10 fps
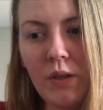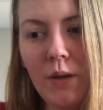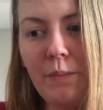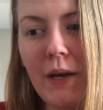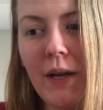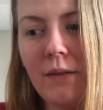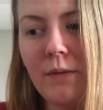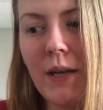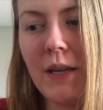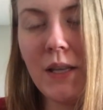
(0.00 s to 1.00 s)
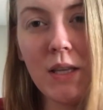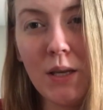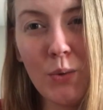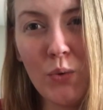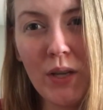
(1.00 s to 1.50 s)
But
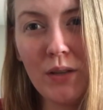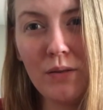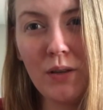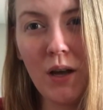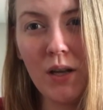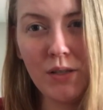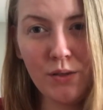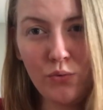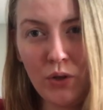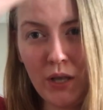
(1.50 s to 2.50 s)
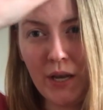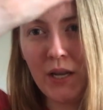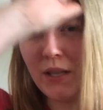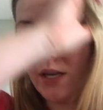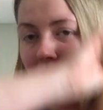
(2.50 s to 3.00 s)
anything weight loss
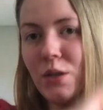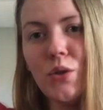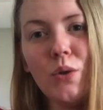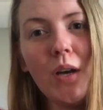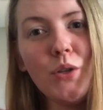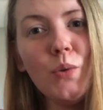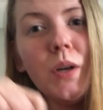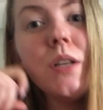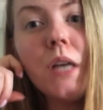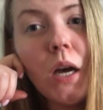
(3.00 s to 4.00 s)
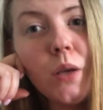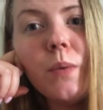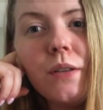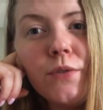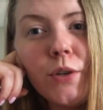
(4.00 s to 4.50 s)
related that I do want to
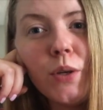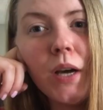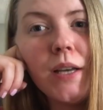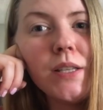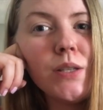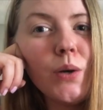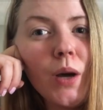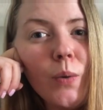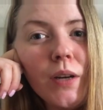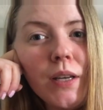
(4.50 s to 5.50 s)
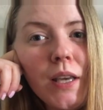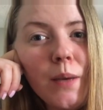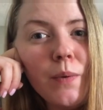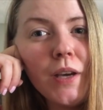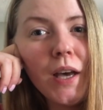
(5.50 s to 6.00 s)
document for you guys. So I want to
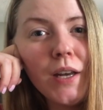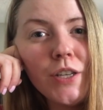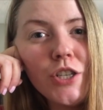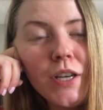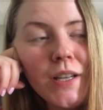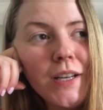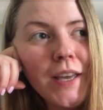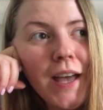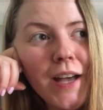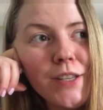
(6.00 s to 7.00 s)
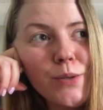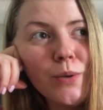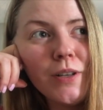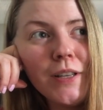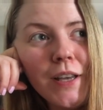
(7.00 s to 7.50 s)
keep it kind of chill and
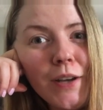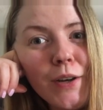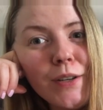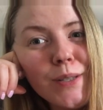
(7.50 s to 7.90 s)
casual here.